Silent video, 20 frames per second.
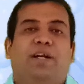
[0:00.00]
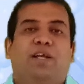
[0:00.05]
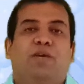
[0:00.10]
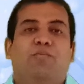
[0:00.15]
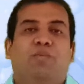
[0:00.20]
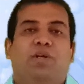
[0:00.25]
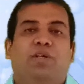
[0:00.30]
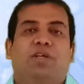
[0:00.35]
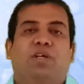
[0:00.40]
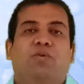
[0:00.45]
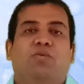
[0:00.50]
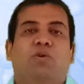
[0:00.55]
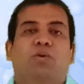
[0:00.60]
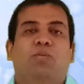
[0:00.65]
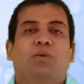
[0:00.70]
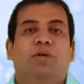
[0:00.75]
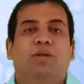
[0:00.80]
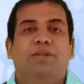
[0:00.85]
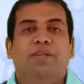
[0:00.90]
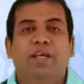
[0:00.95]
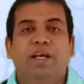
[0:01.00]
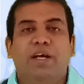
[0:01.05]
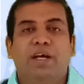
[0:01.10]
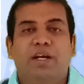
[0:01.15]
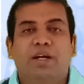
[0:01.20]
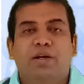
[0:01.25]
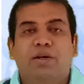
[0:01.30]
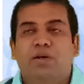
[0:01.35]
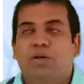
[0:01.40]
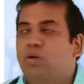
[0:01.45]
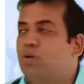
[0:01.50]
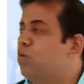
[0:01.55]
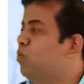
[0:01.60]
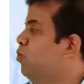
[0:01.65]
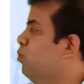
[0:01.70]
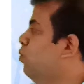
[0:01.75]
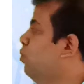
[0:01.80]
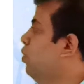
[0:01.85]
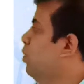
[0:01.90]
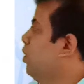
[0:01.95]
temperature will be there
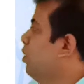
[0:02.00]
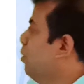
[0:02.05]
to